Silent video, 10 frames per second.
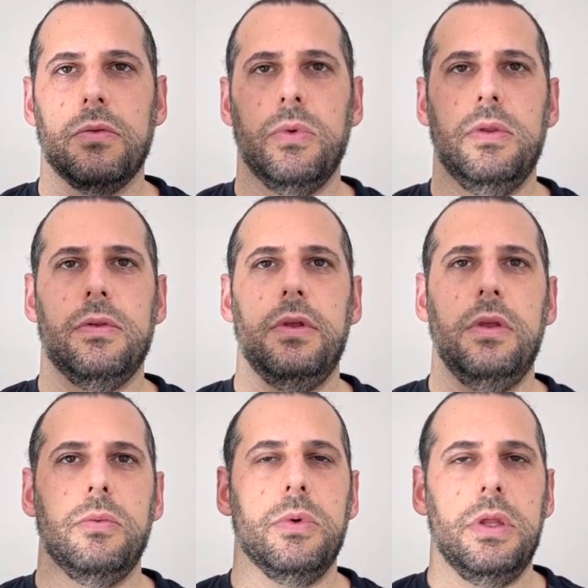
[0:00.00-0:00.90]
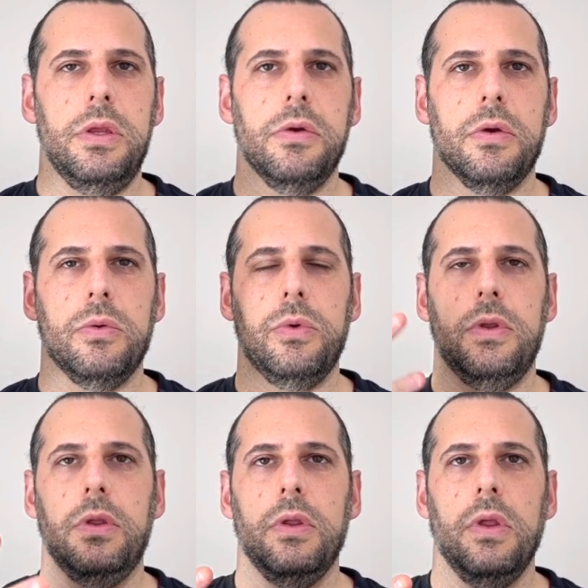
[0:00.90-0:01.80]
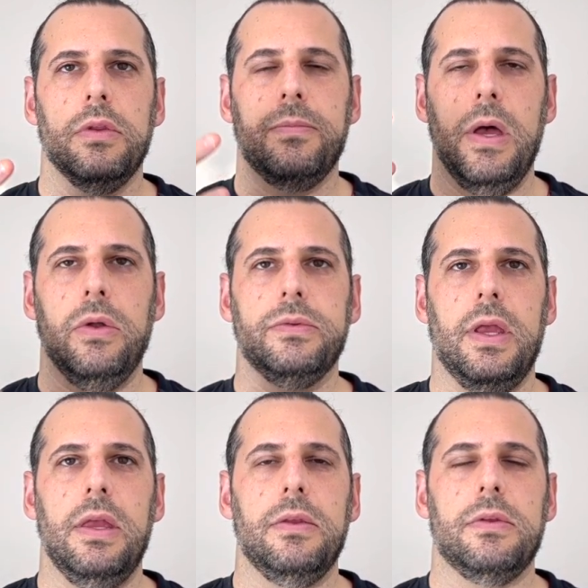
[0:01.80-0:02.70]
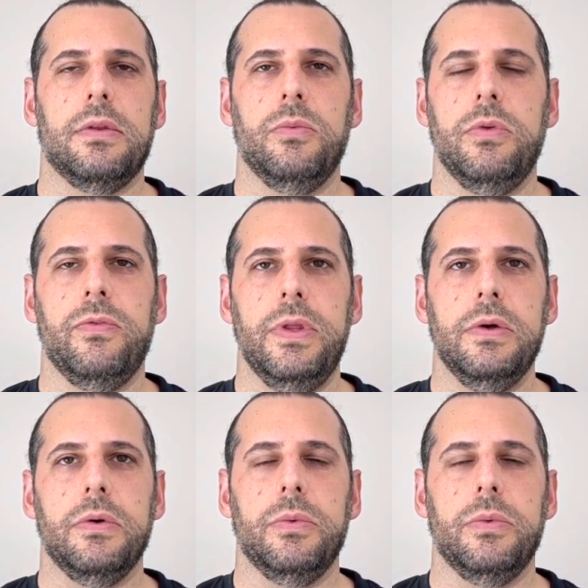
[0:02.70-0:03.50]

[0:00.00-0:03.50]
We see, we hear, we smell, taste, and we feel,